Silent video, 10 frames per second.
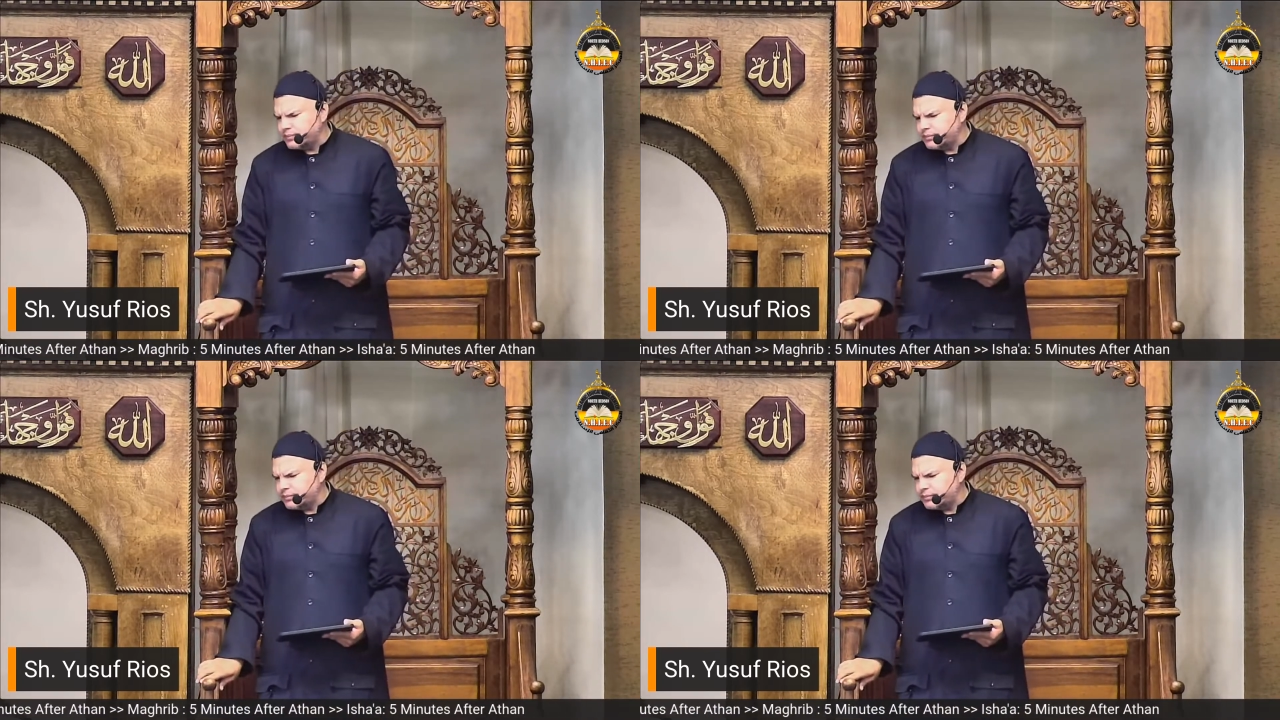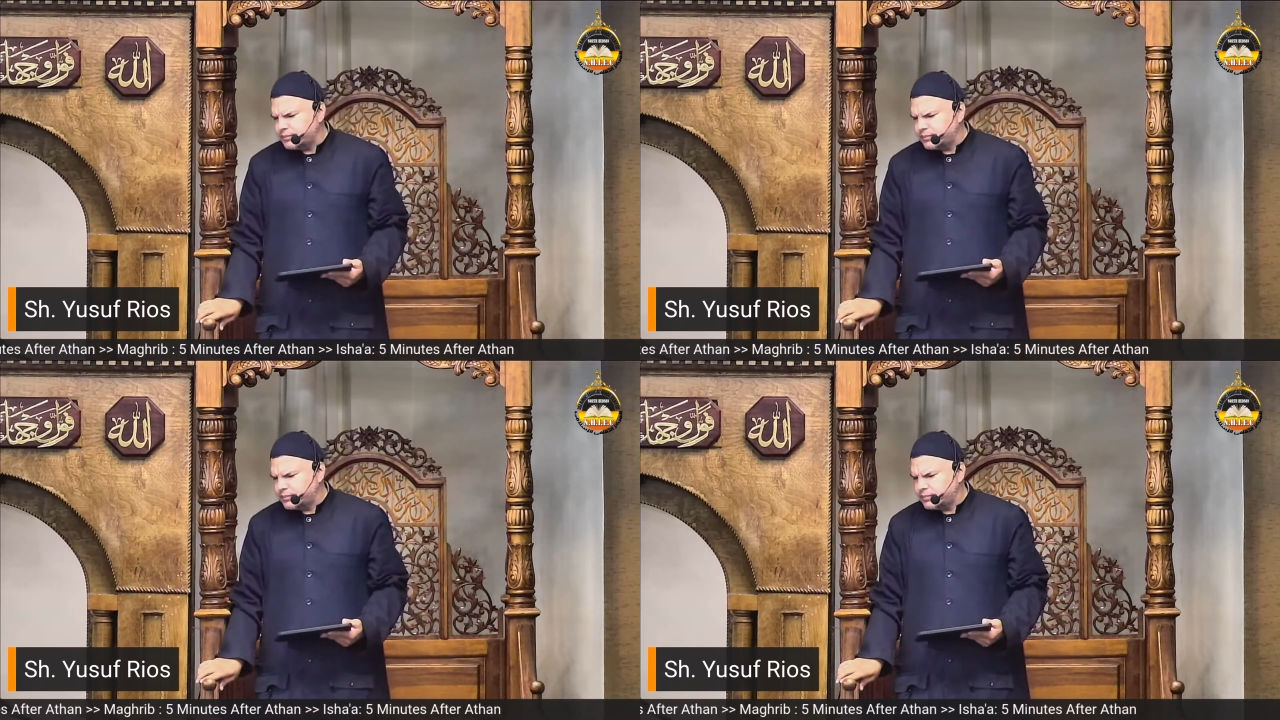
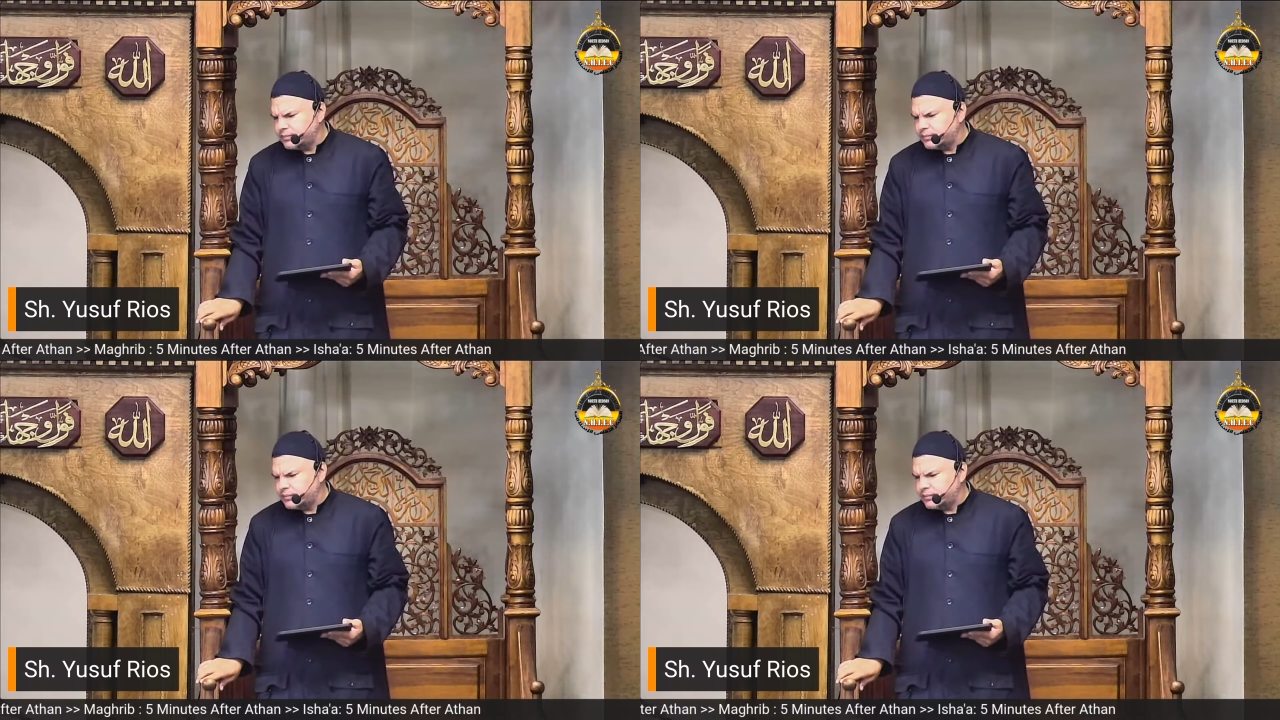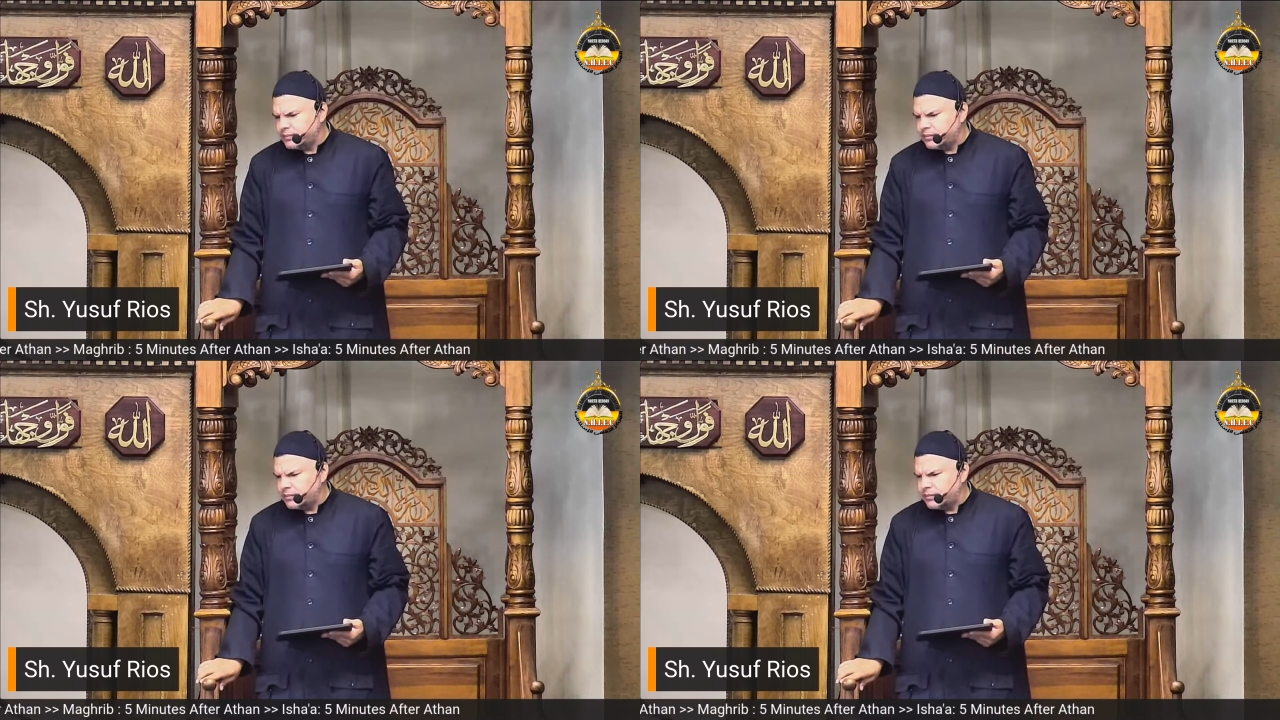
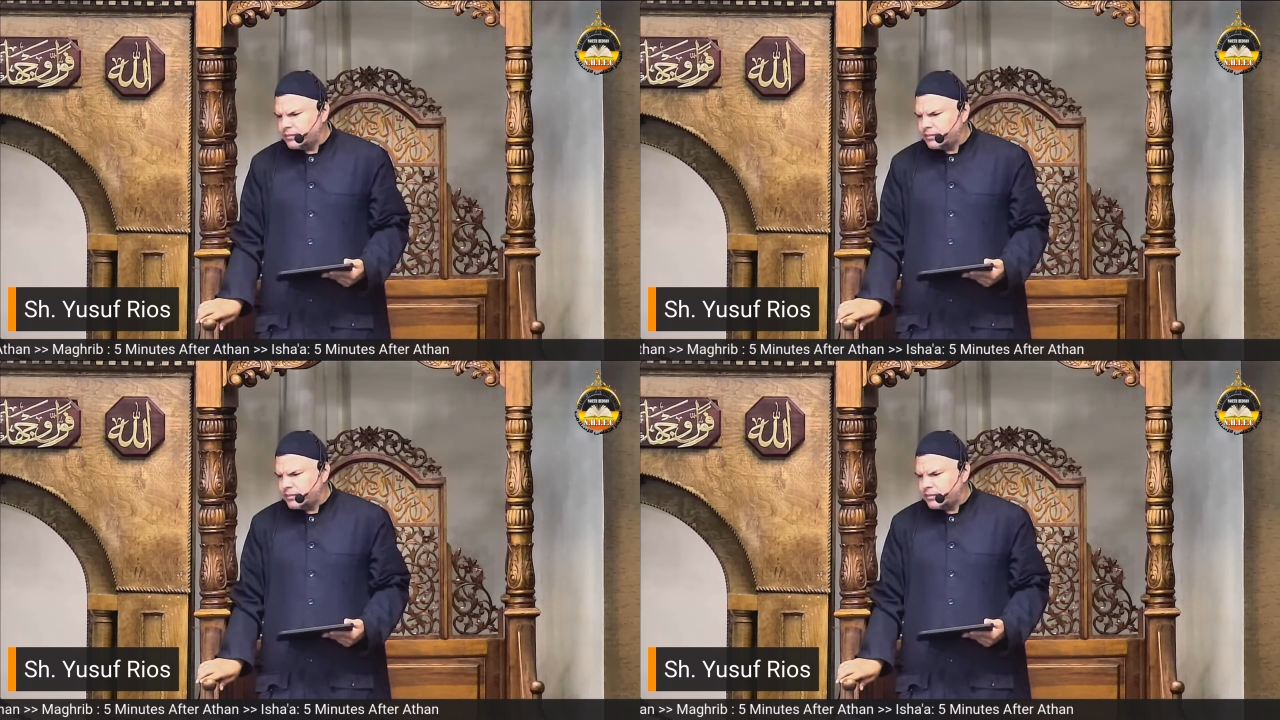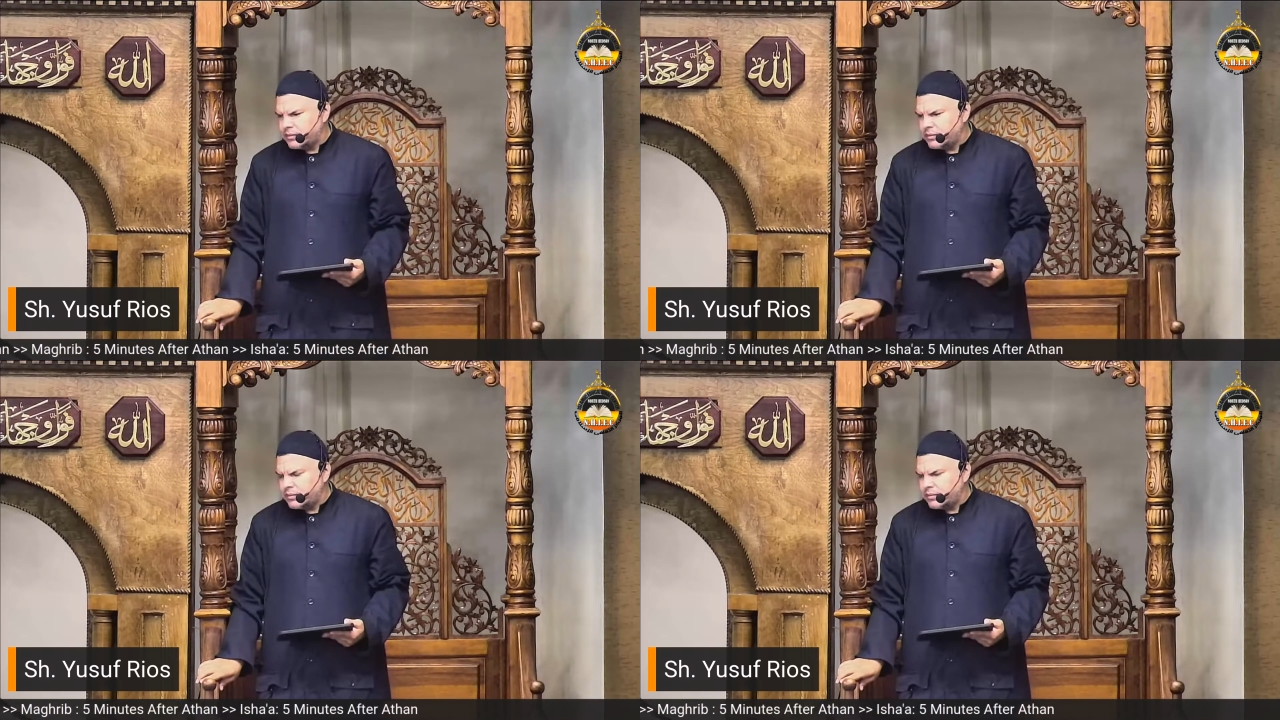
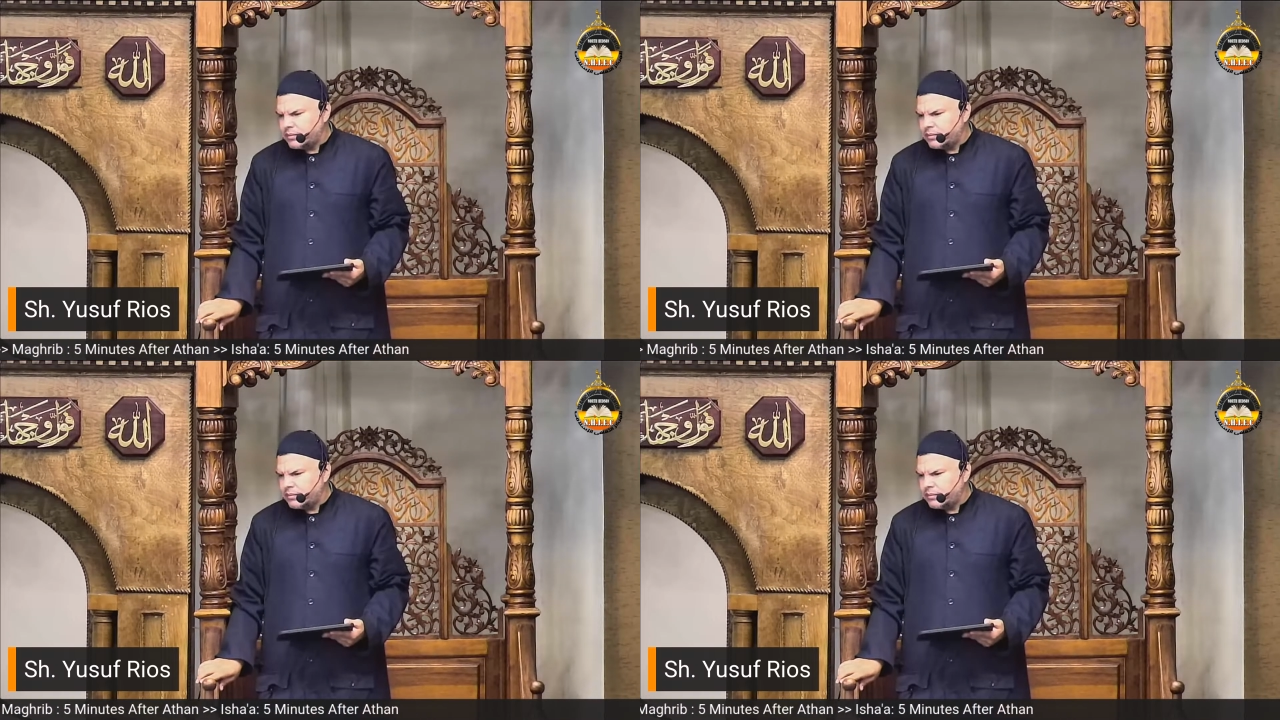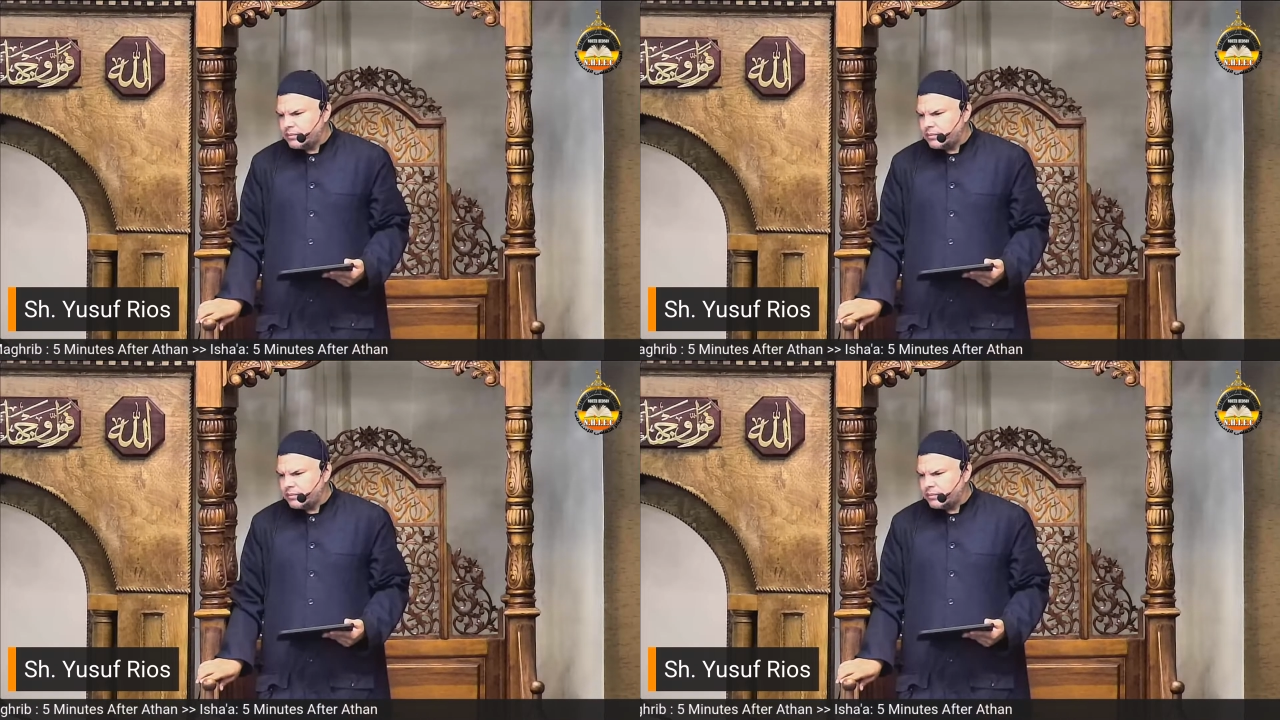(no one is talking)